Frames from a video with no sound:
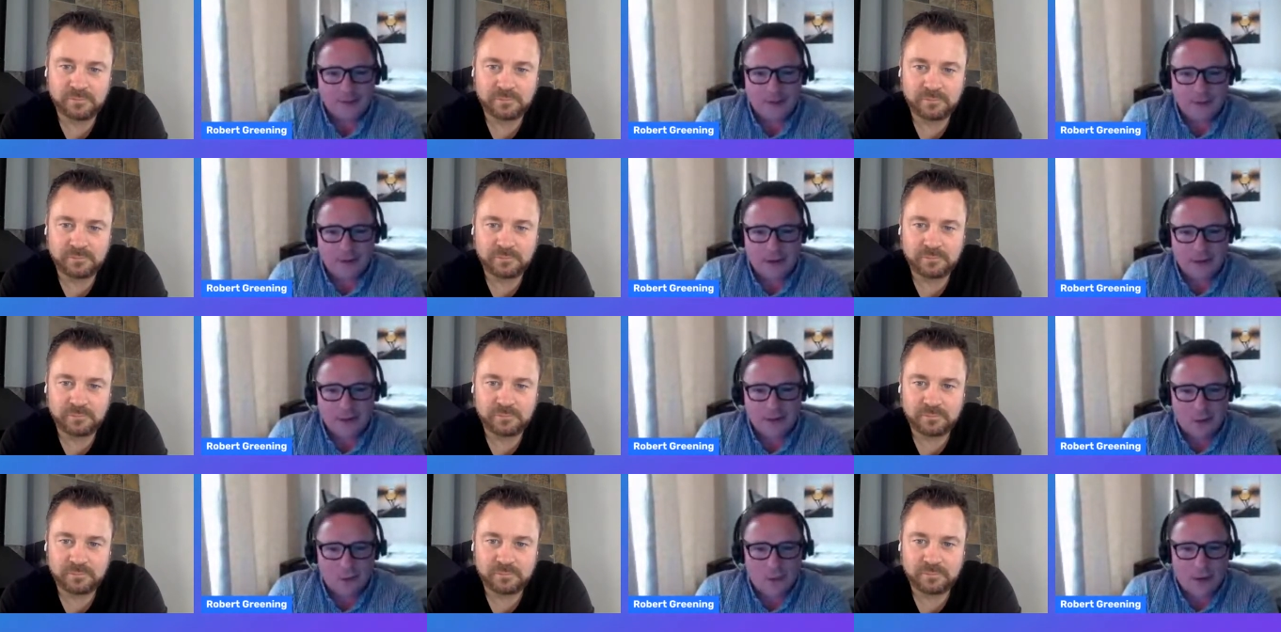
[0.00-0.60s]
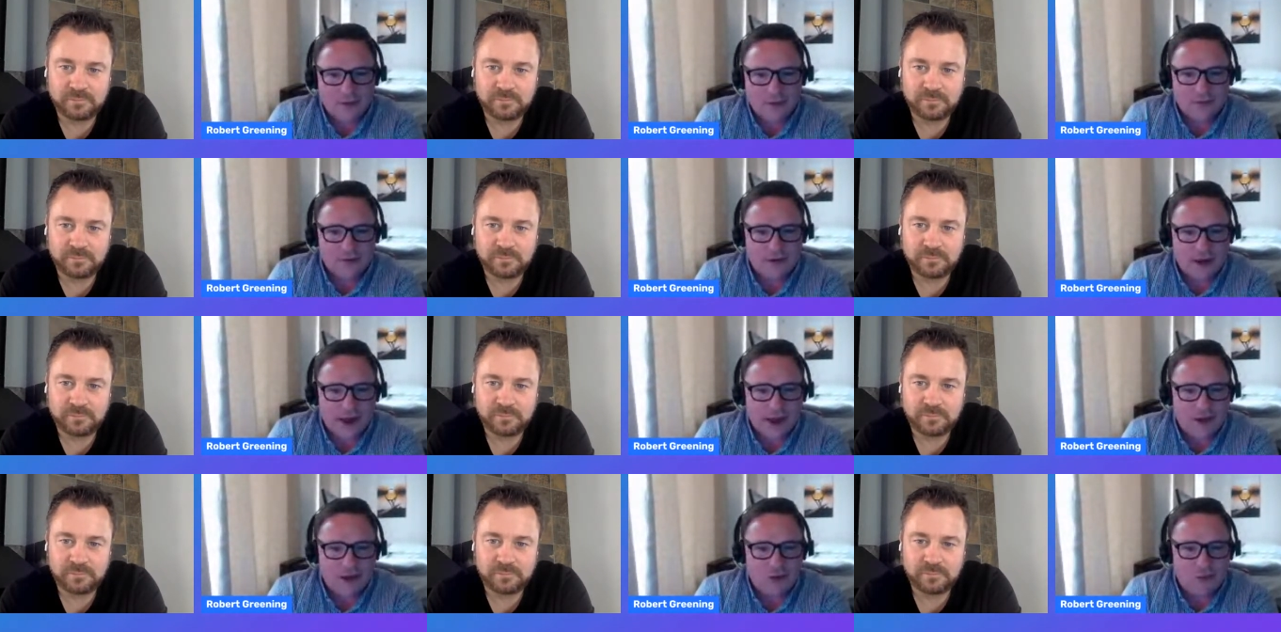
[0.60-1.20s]
Speaker 1: With at one
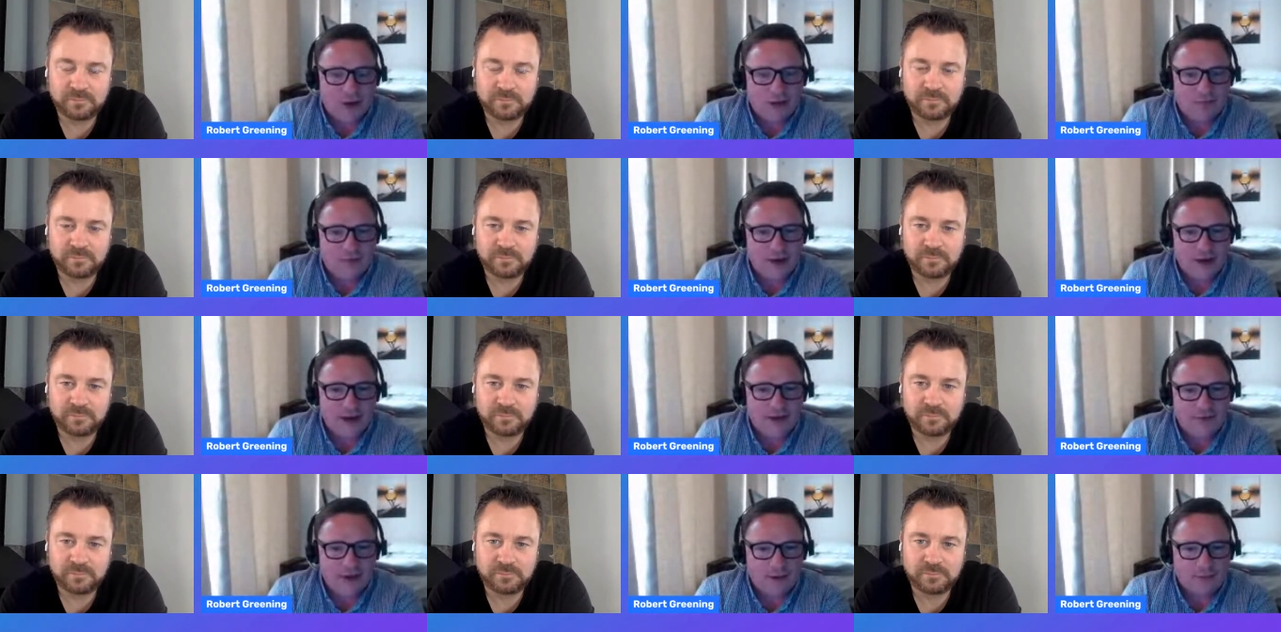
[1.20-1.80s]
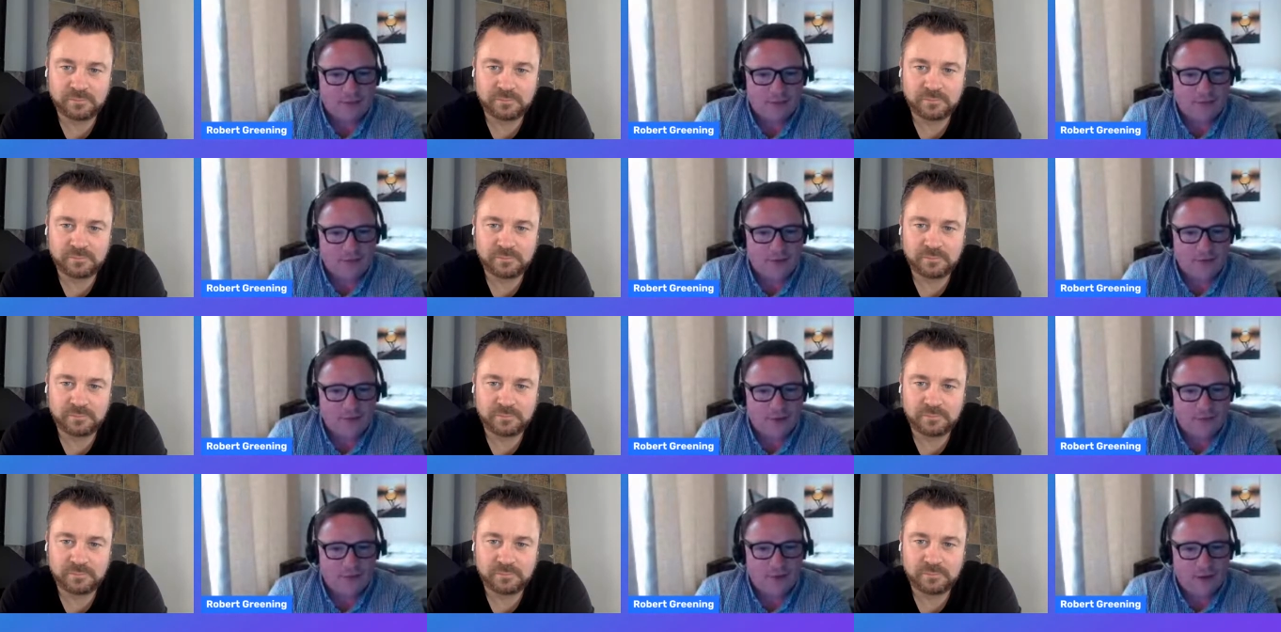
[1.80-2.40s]
stage, we had relief out to
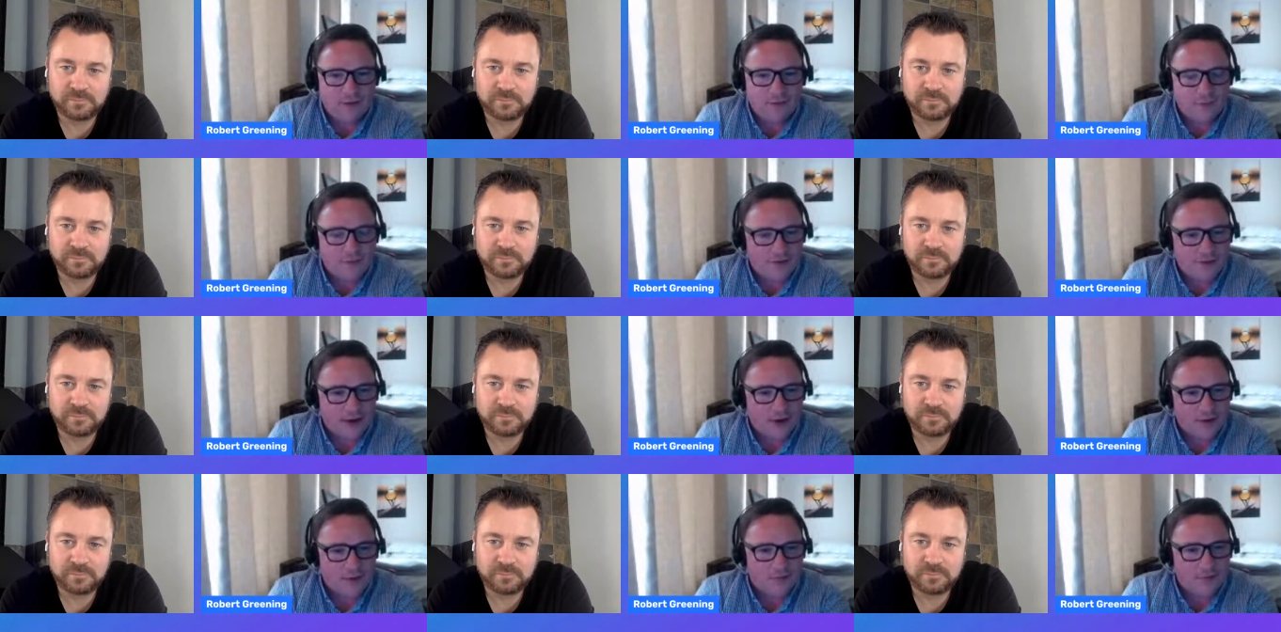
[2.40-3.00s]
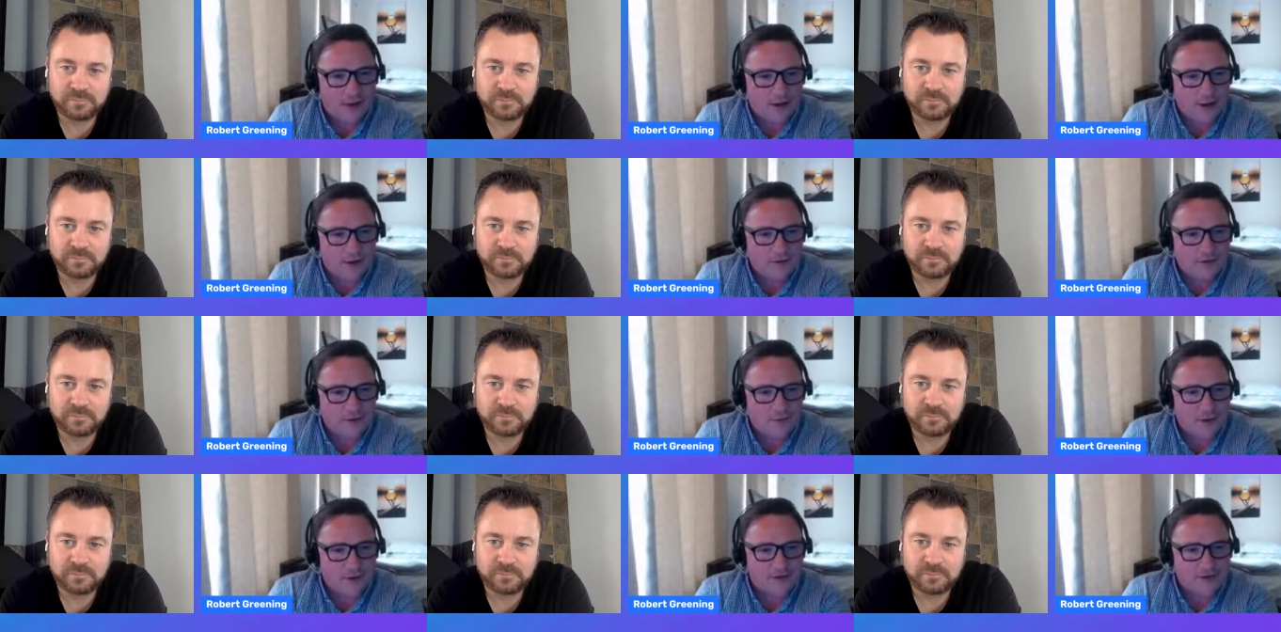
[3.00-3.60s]
55% of our
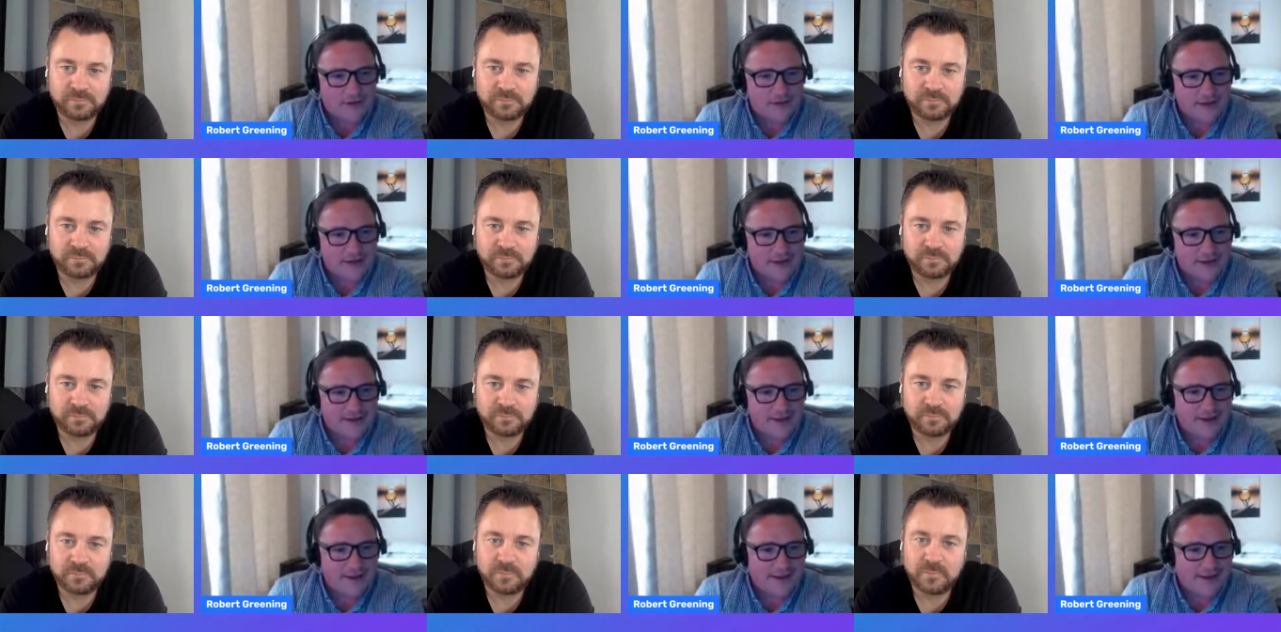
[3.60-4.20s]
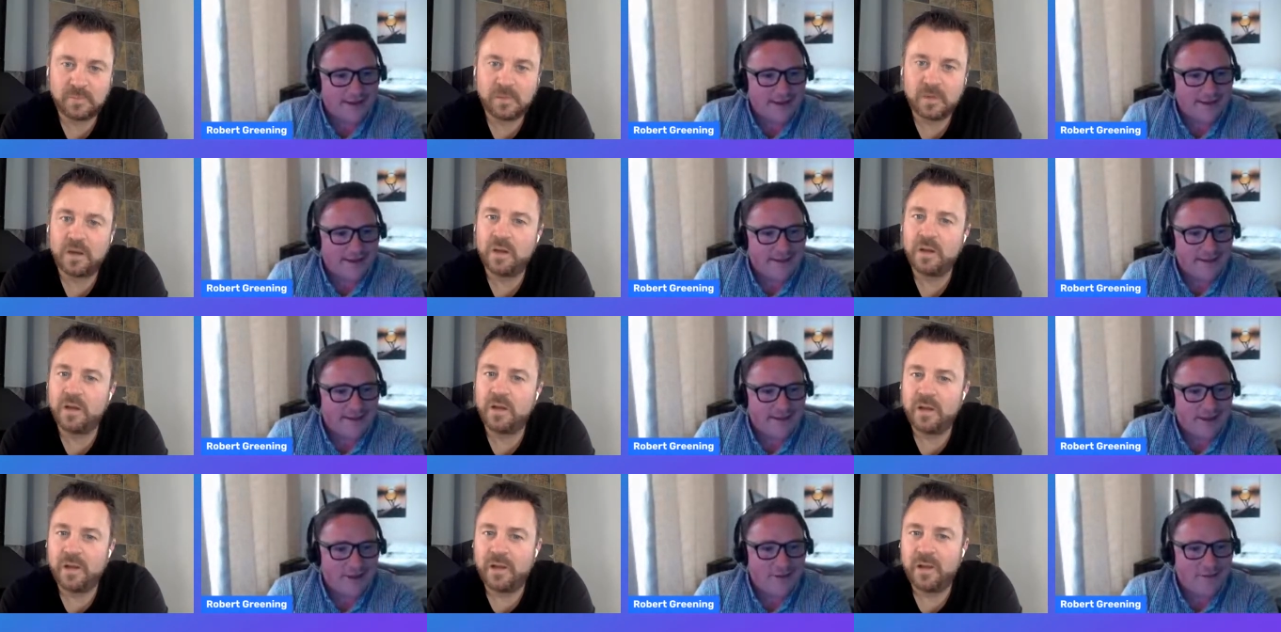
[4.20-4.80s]
customers.
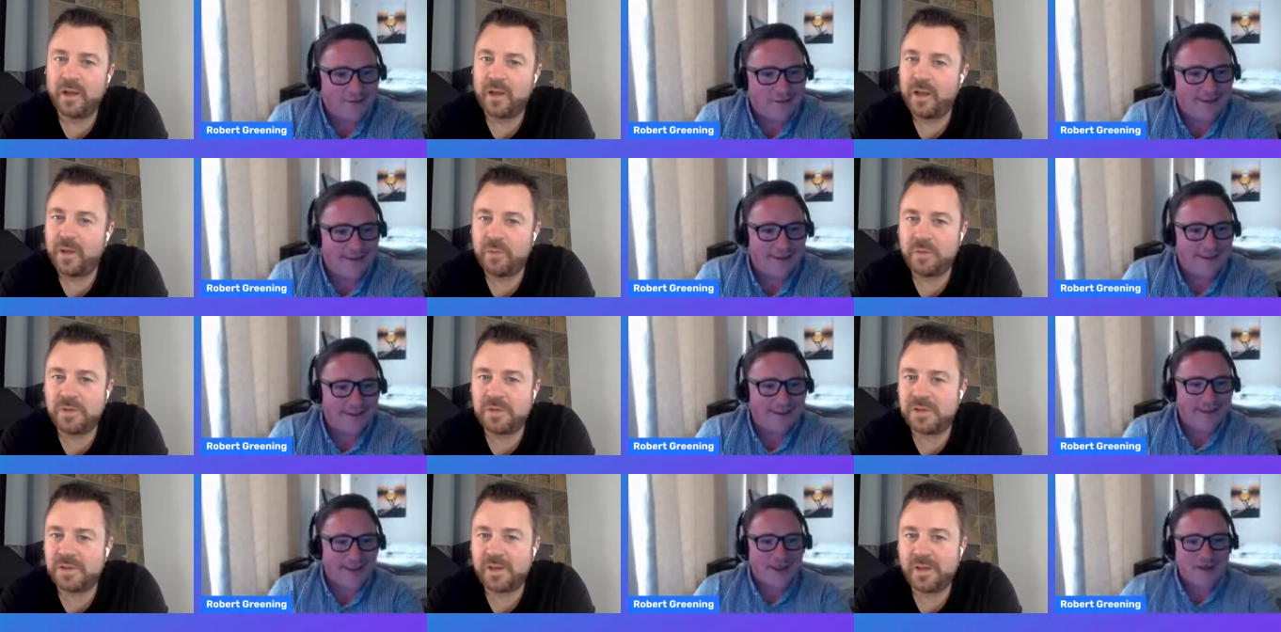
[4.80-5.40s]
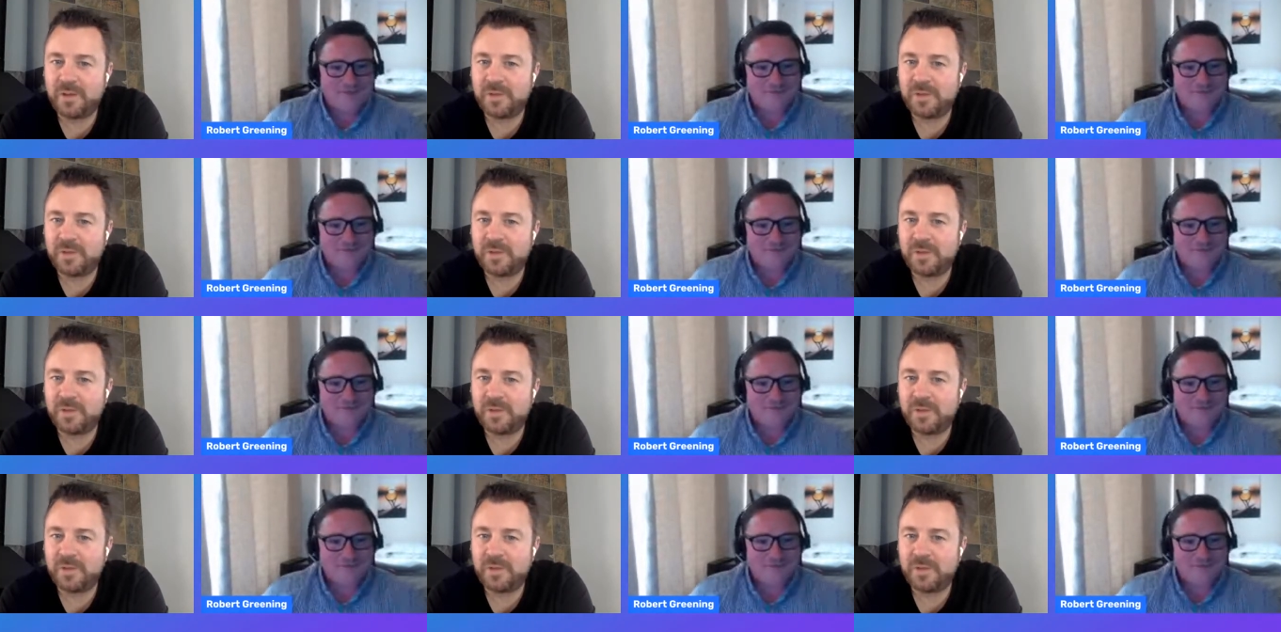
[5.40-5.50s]
So it was,